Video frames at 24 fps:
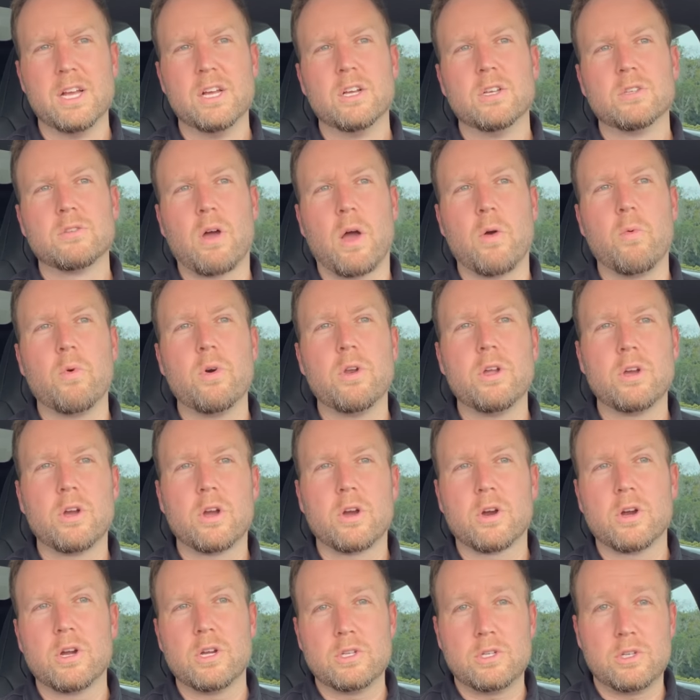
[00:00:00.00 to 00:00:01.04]
So I would
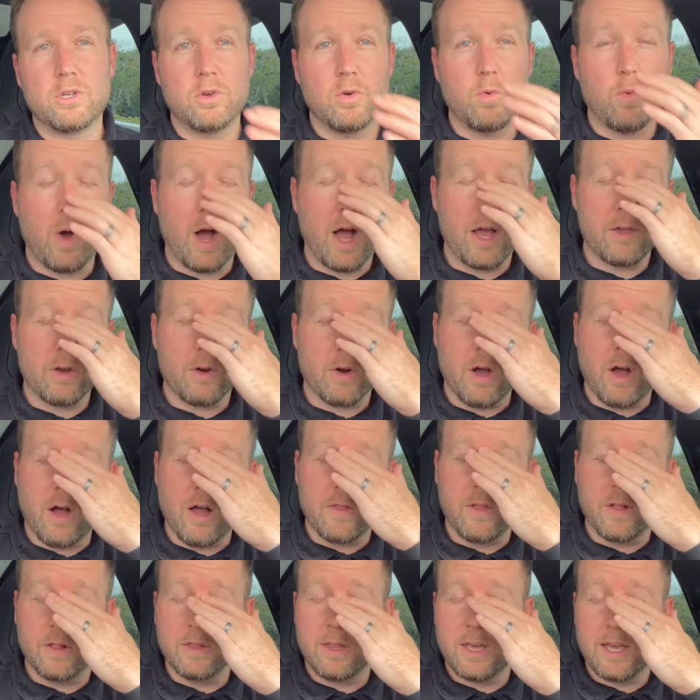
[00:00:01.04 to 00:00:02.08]
encourage you, while you're on
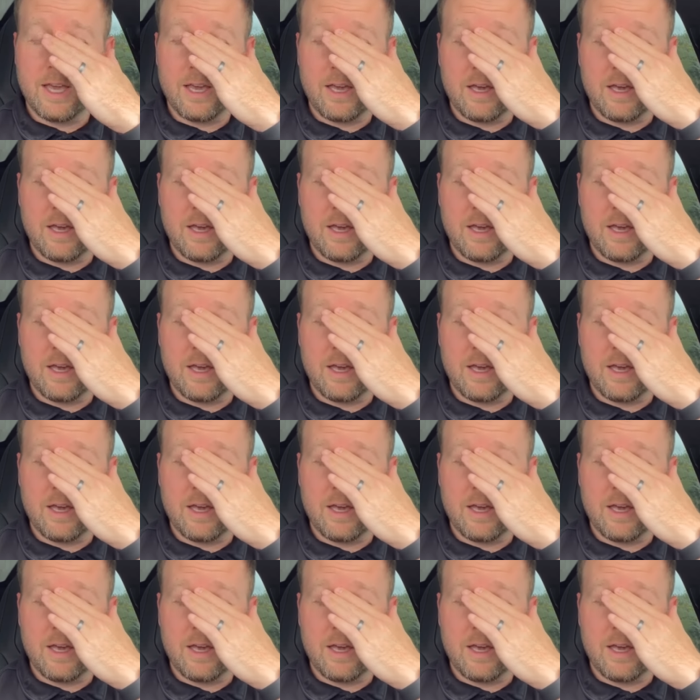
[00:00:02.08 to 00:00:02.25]
the link